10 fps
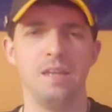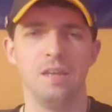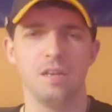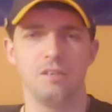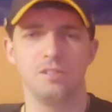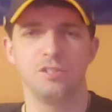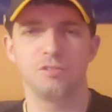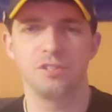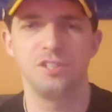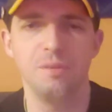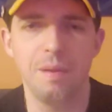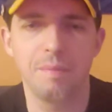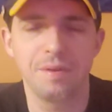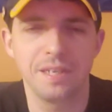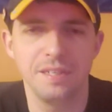a consortium
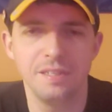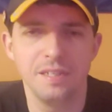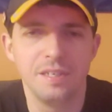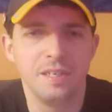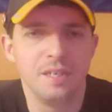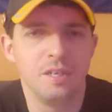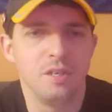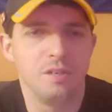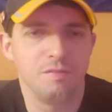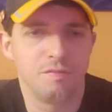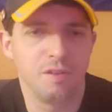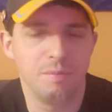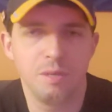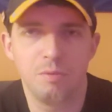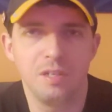American
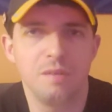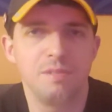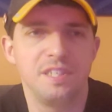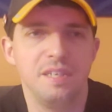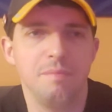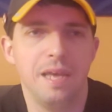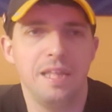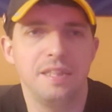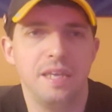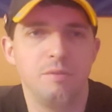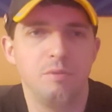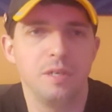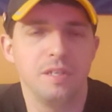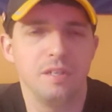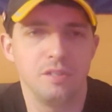from the Williams team, and they
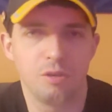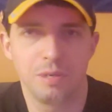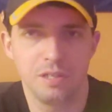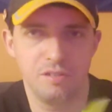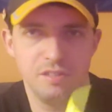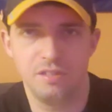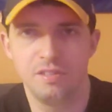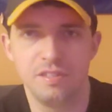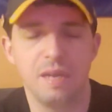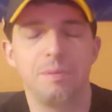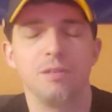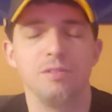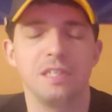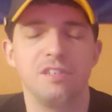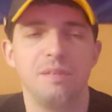will, Doralton Capital,
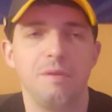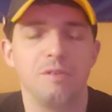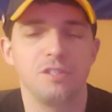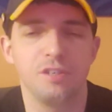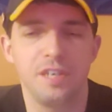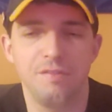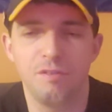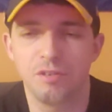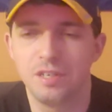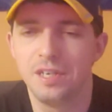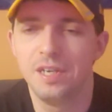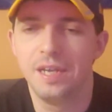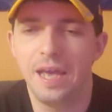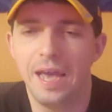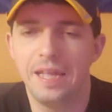that's the name I was looking for,
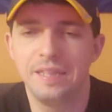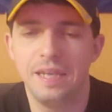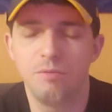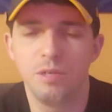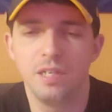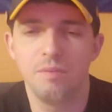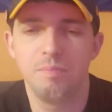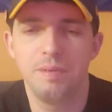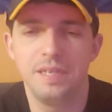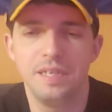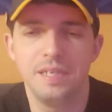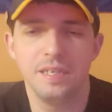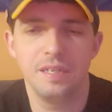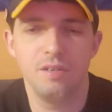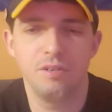and they will
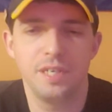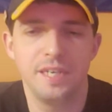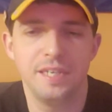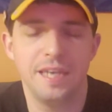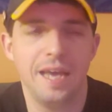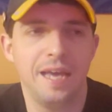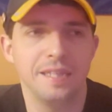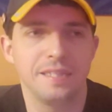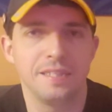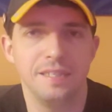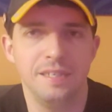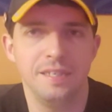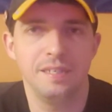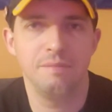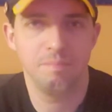be looking at
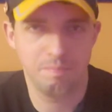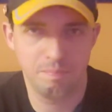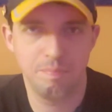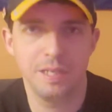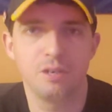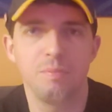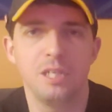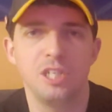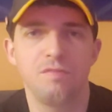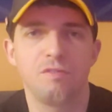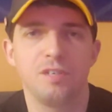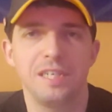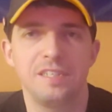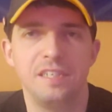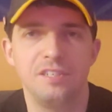bigger budget for
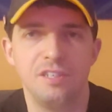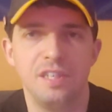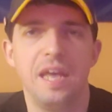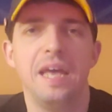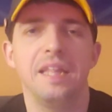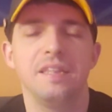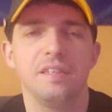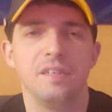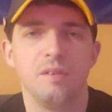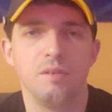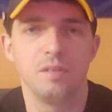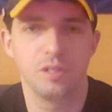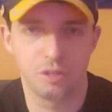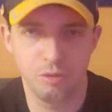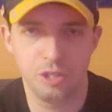next season, and
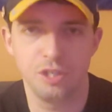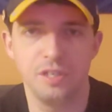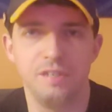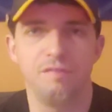crucially